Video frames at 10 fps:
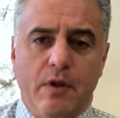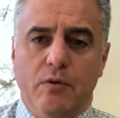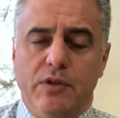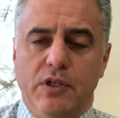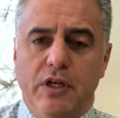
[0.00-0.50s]

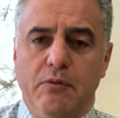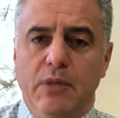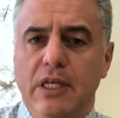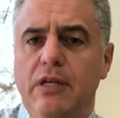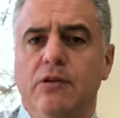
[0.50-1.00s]
We see it in
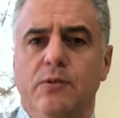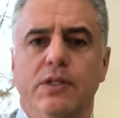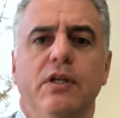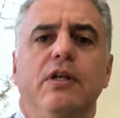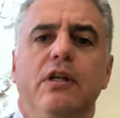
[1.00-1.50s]
meat eaters. We
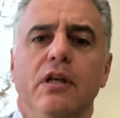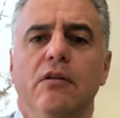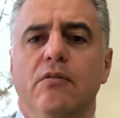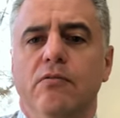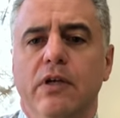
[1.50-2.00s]
see it
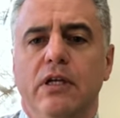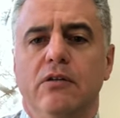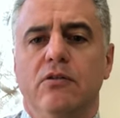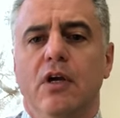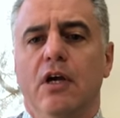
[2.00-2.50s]
in
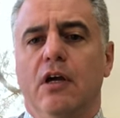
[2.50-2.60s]
vegans.